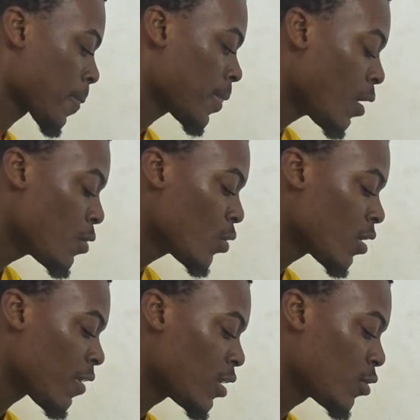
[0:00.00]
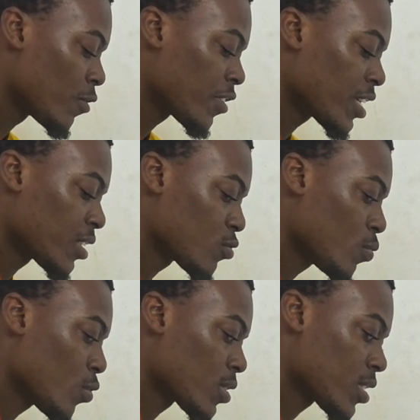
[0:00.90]
Now we know the value of here to
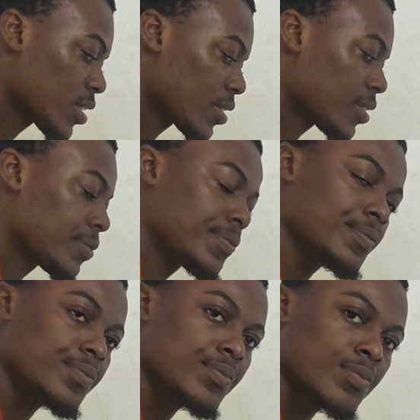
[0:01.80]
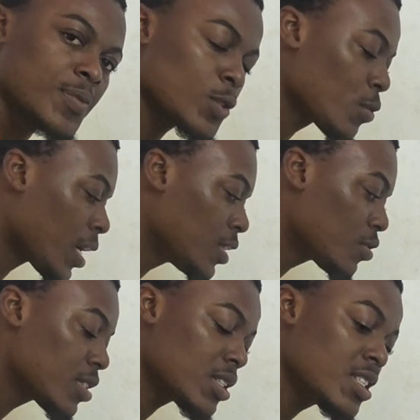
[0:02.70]
be what? 6. So you can
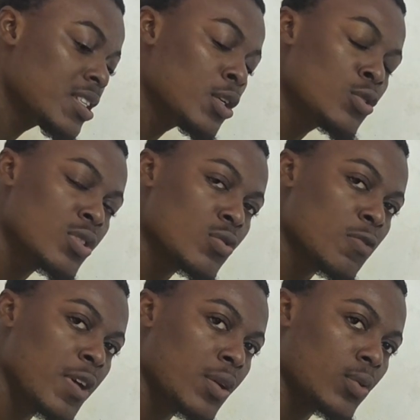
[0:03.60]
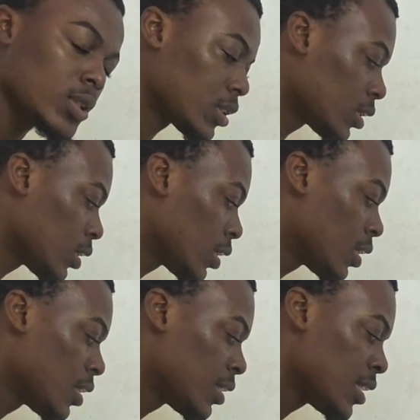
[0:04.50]
easily use it to find what?
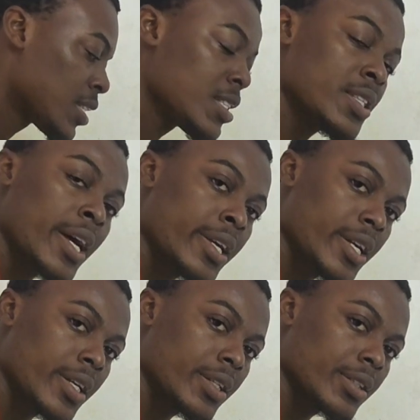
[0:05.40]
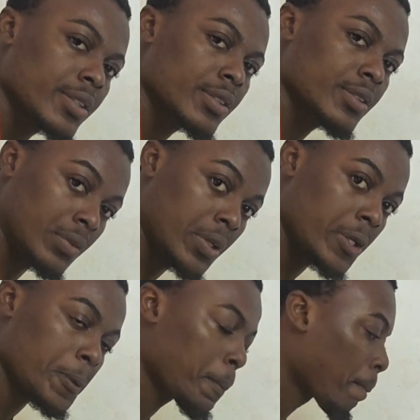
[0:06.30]
The theta here. Okay.